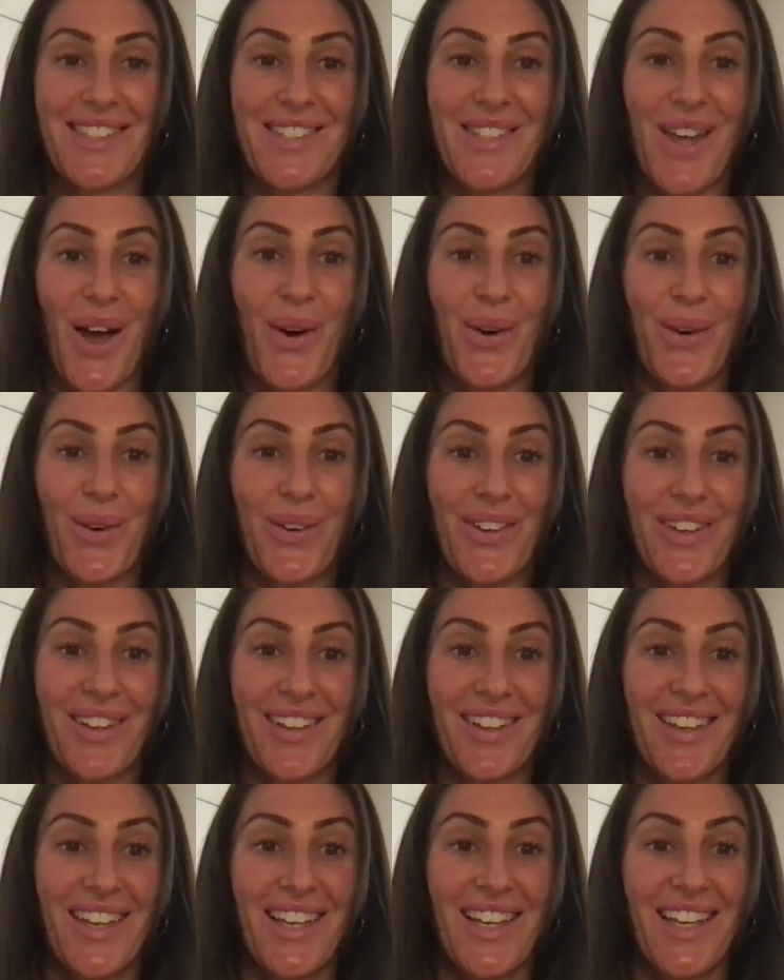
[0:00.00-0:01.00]
So
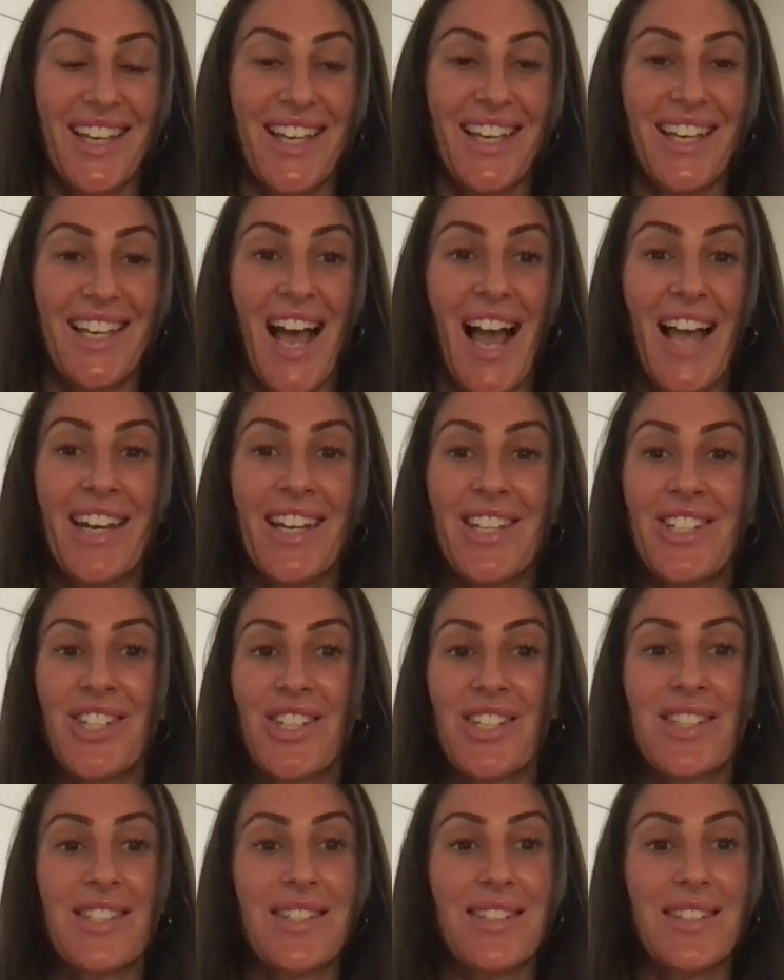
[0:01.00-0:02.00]
it kind of
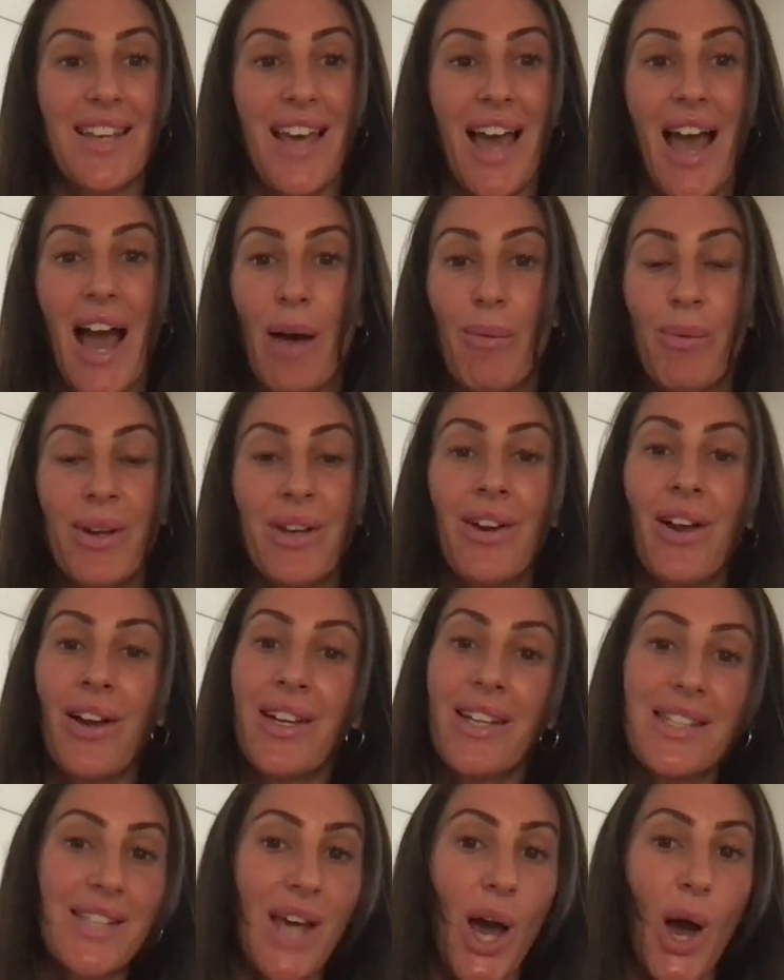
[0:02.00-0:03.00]
just happened
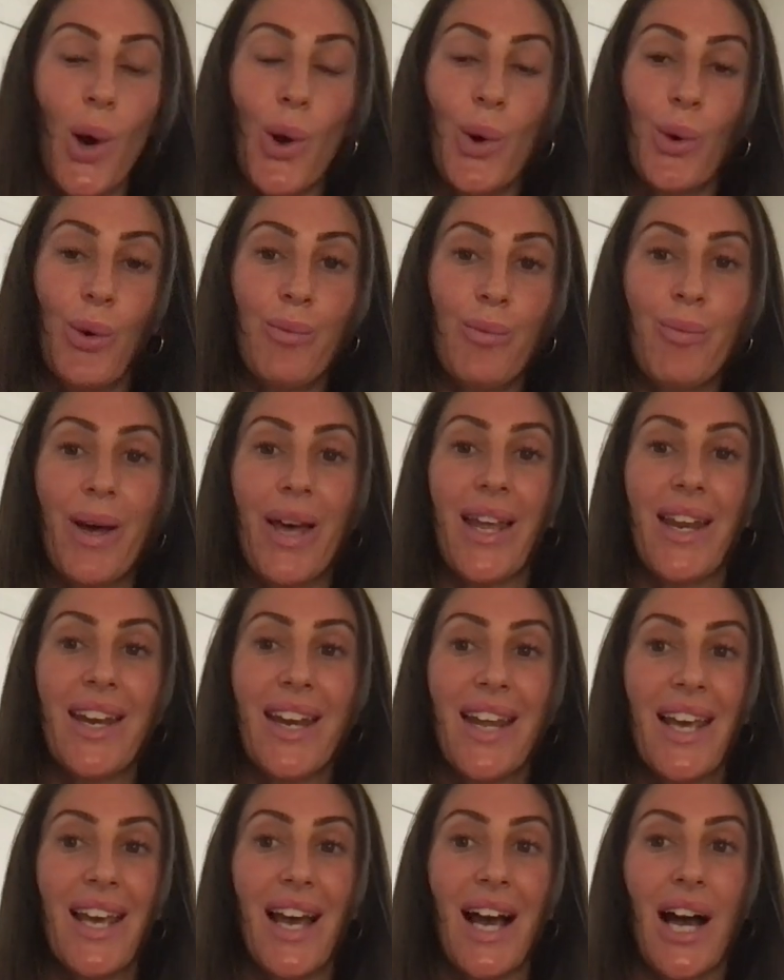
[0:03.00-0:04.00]
on its own,
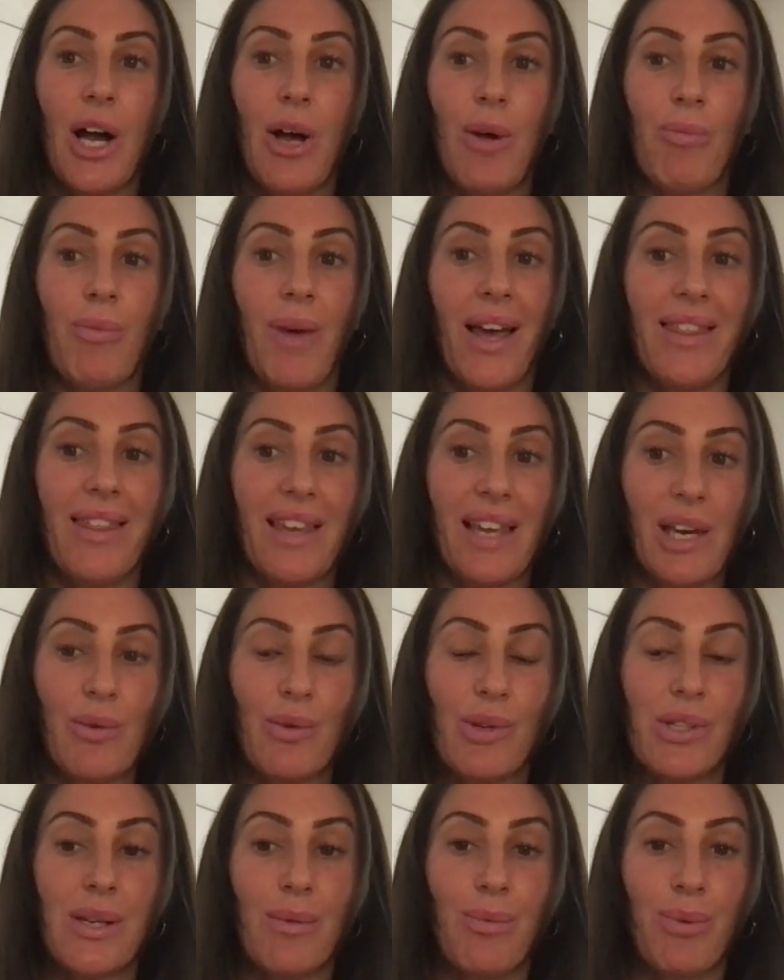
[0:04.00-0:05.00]
but I think it
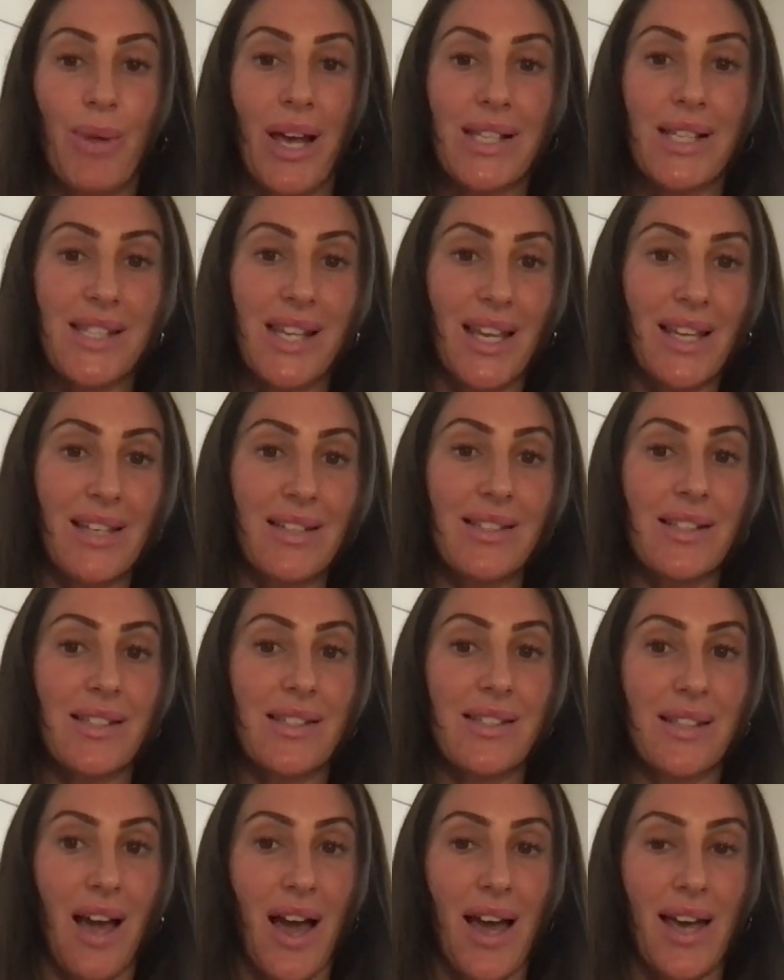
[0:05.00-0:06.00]
was a blessing in
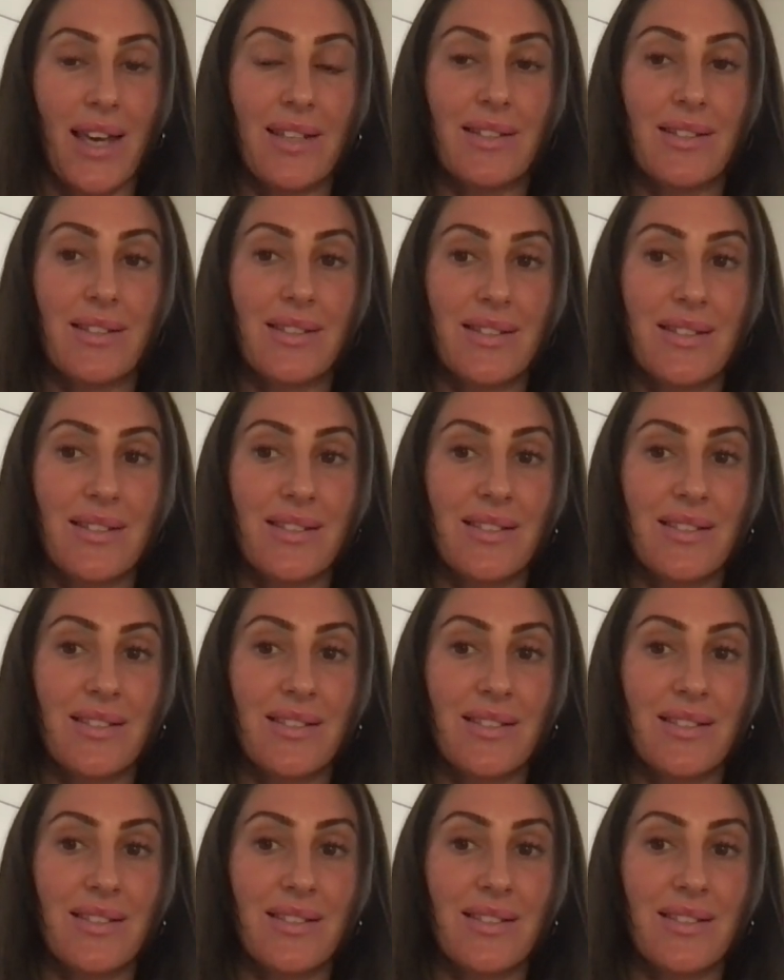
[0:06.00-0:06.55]
disguise.